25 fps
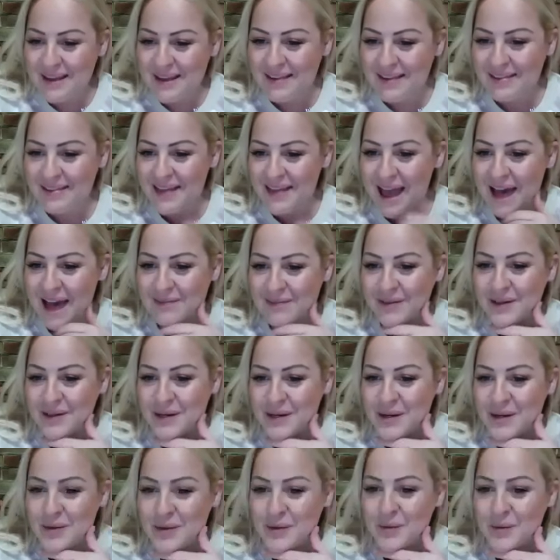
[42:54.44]
they have
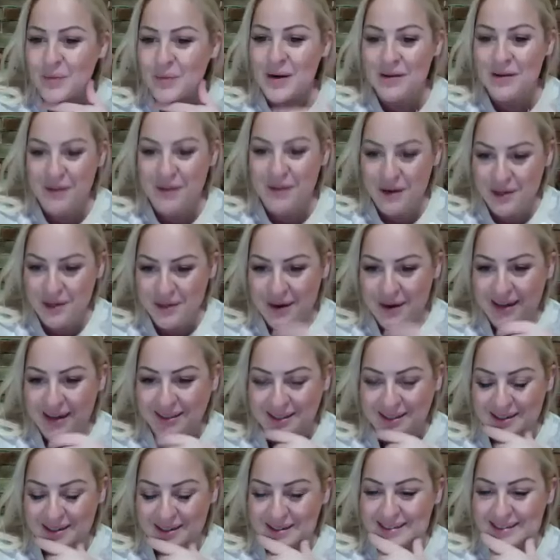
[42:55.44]
one of our
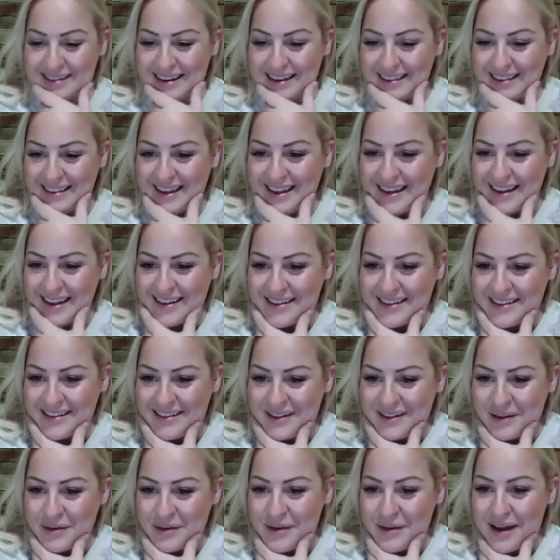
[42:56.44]
directors said that
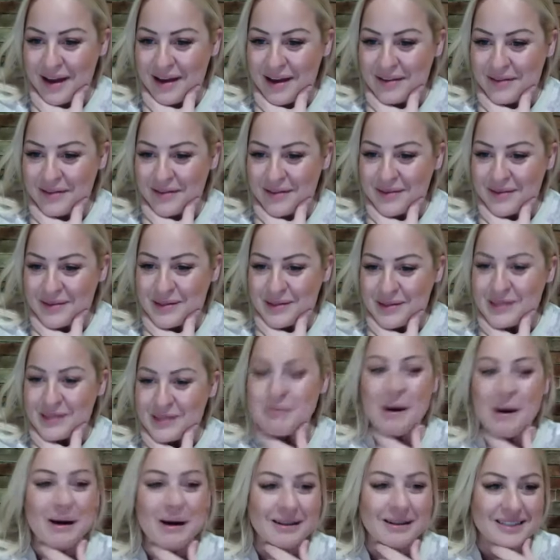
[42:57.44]
you have
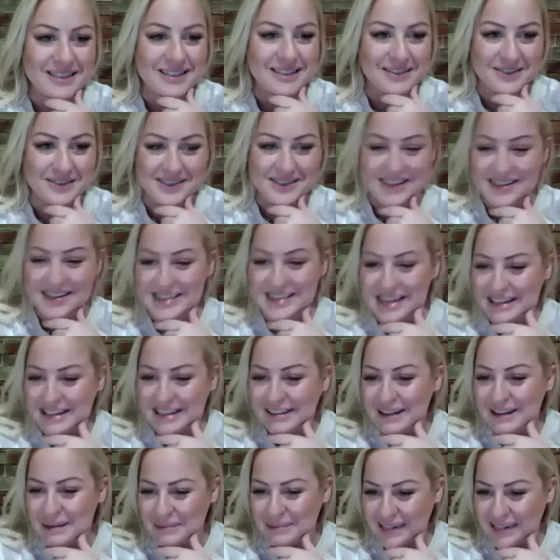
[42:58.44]
sparked Scentsy
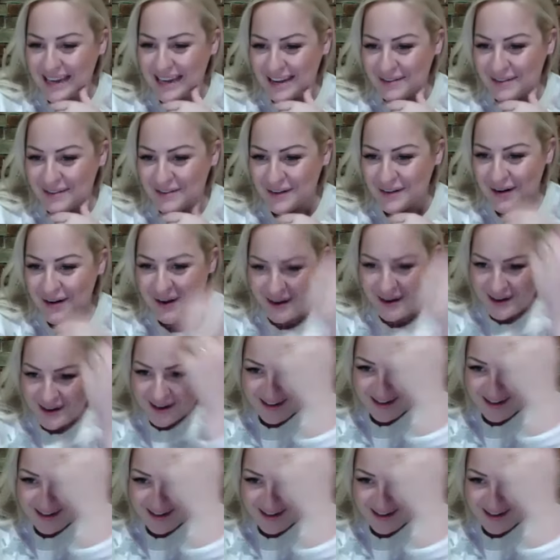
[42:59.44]
Club again for her.